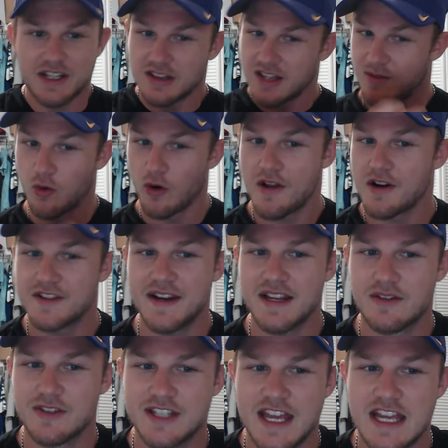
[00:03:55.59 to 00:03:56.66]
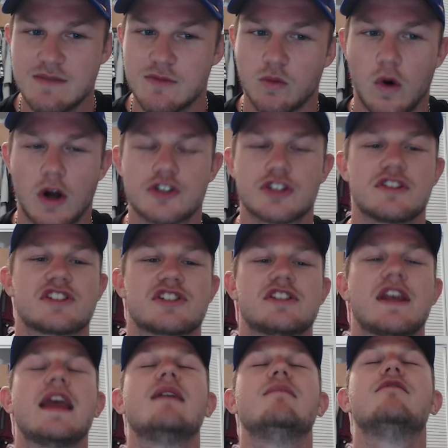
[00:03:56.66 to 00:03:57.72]
lot more entertaining of a game than watching the
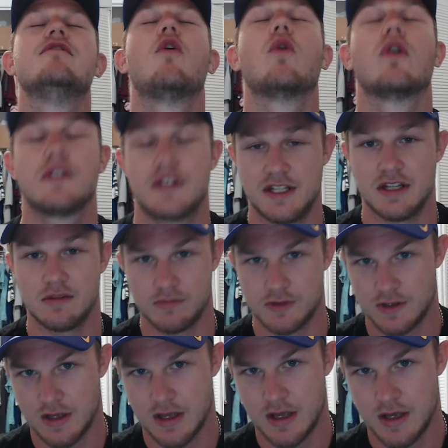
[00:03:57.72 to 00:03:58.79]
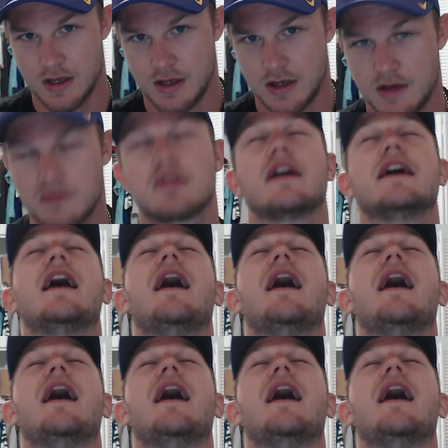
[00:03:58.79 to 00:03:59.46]
same four teams play